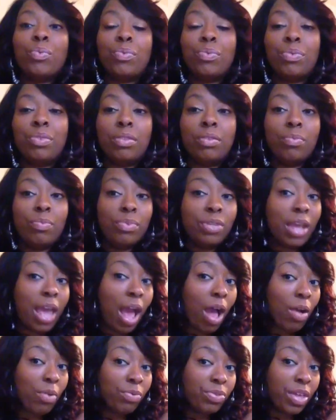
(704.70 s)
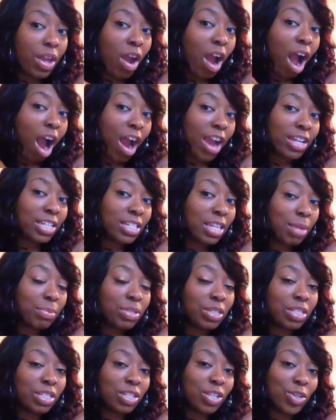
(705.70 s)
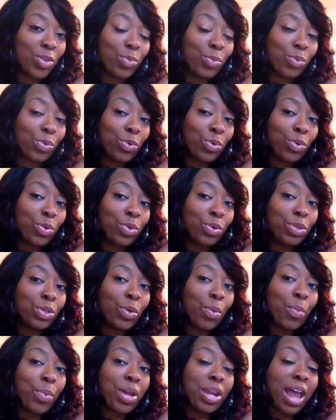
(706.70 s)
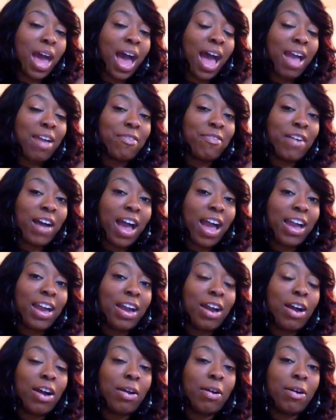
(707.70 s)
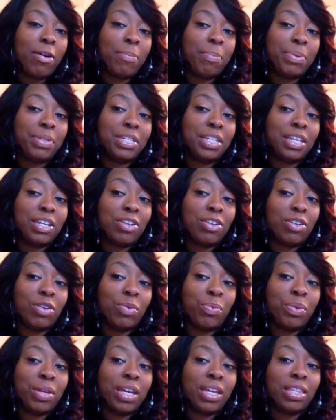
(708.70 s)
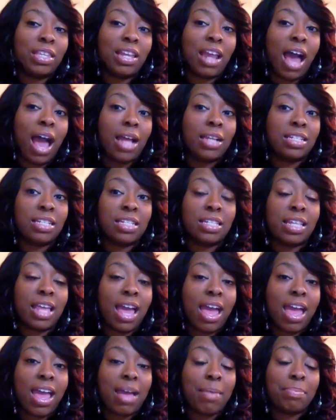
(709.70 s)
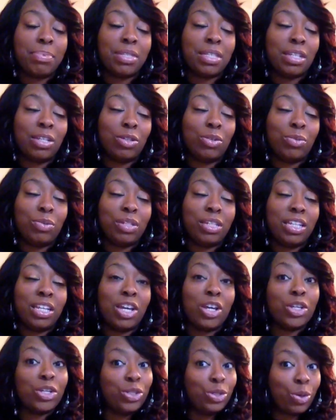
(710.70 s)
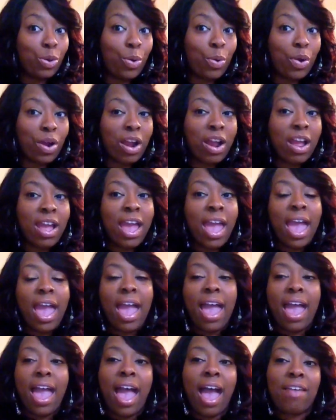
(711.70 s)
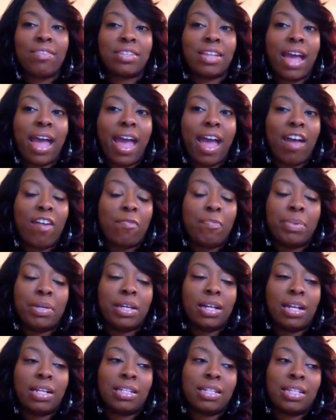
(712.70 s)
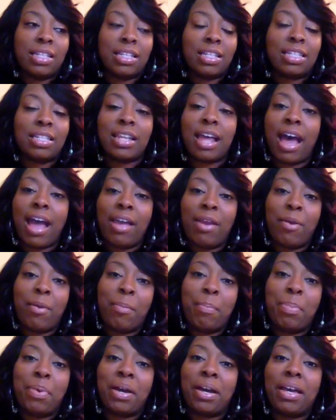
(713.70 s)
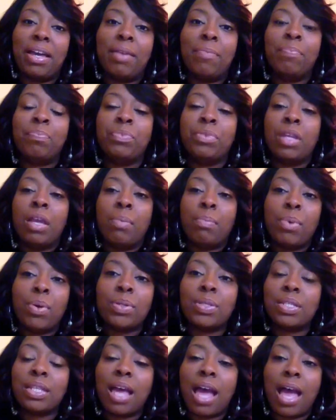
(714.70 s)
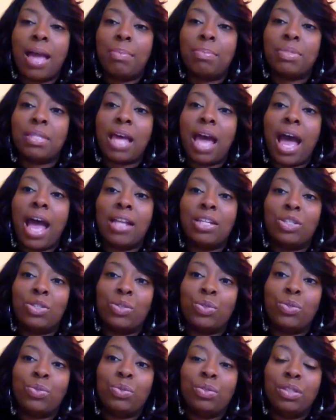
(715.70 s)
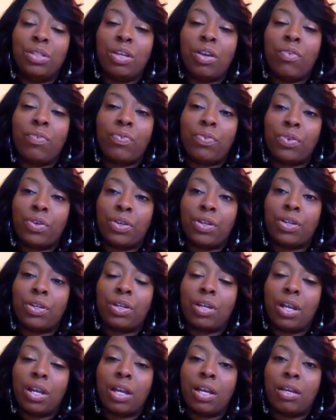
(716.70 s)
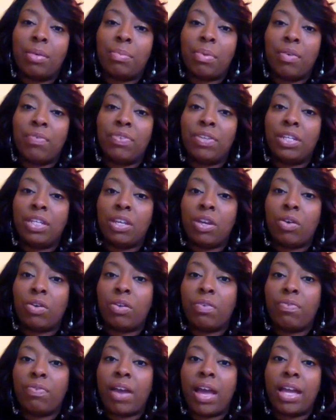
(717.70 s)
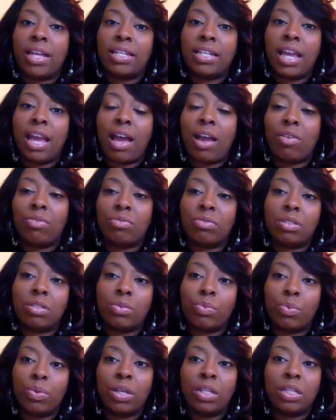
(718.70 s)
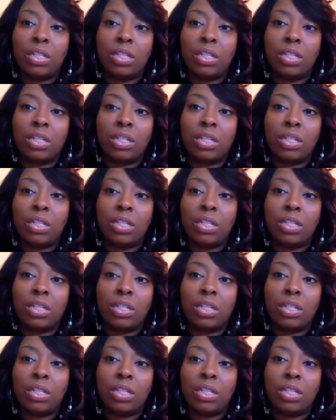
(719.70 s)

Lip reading: it. Now, there are exceptions to the rules when I find a particular wig that I just absolutely adore and have to have because of the style, but most times I do look for a video to find out what it